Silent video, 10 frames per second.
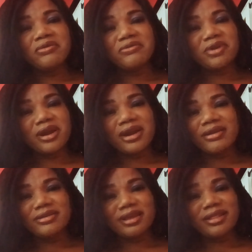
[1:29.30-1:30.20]
for an
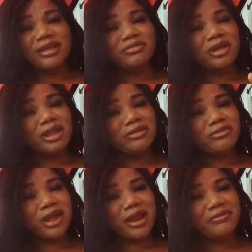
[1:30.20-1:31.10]
answer. That's why they do
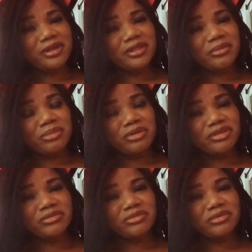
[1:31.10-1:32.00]
everything
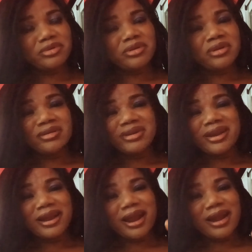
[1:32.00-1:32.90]
possible,
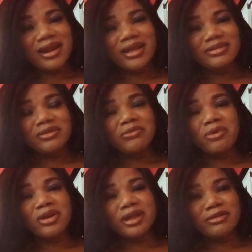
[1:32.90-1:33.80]
regardless of
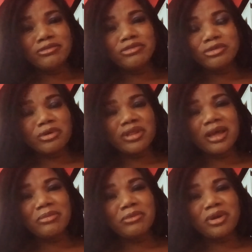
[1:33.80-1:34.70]
what they do to other
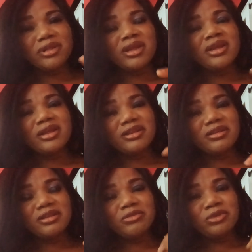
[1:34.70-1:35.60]
what the,
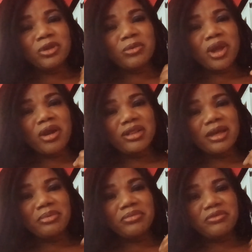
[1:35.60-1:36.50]
the way other
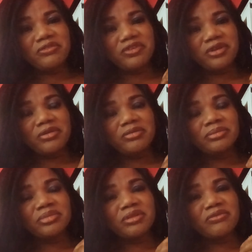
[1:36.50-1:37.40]
people feel
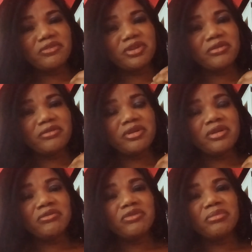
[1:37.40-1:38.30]
feel
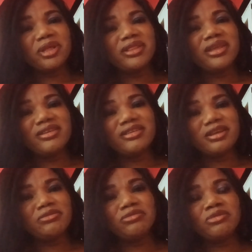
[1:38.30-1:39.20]
from the things they
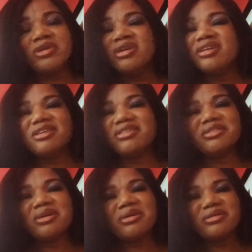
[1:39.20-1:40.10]
do does
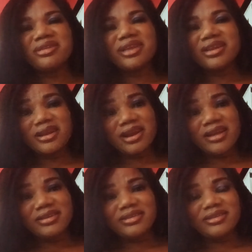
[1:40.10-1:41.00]
not concern a
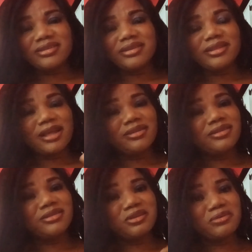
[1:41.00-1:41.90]
narcissist. A
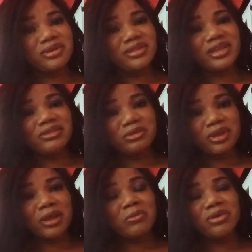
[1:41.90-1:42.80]
narcissist is always there to
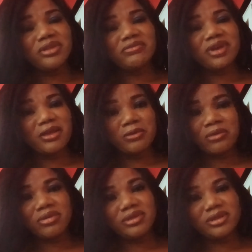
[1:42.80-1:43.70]
get whatever you want.